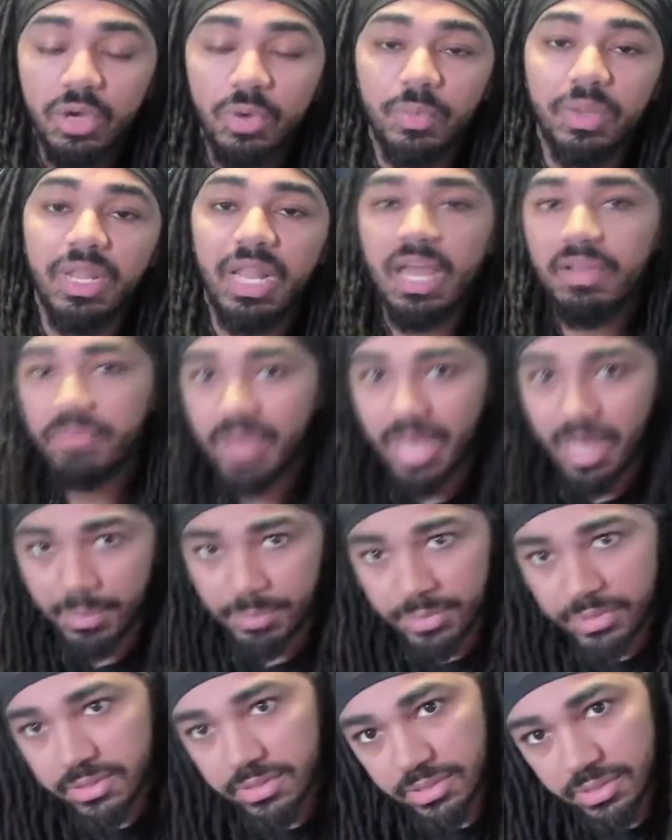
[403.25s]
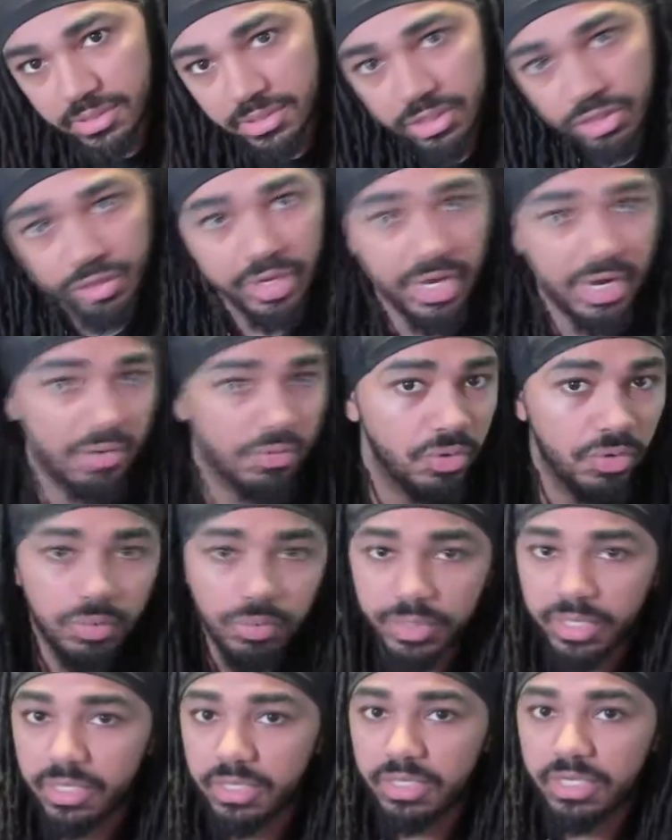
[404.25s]
when life happens, you got to roll
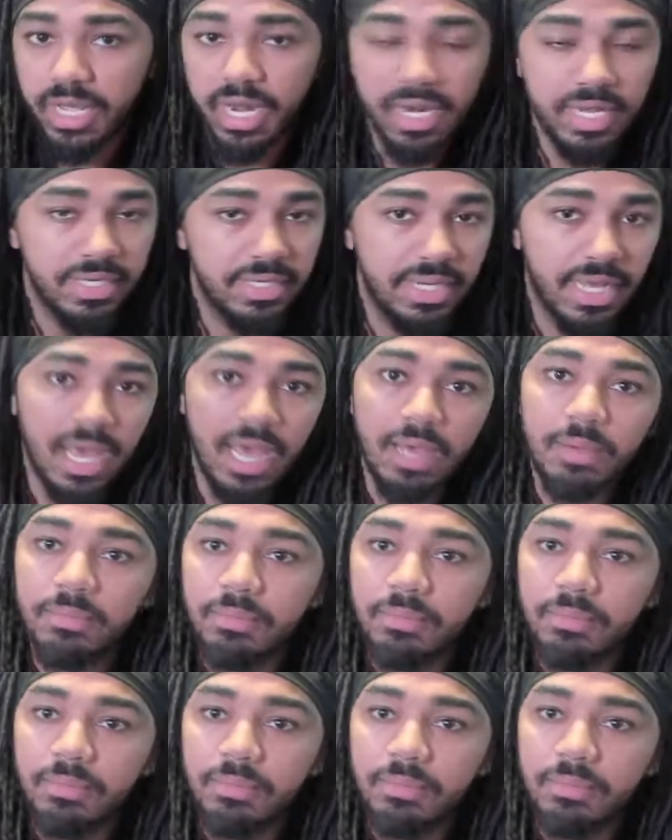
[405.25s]
with it. You got to adapt.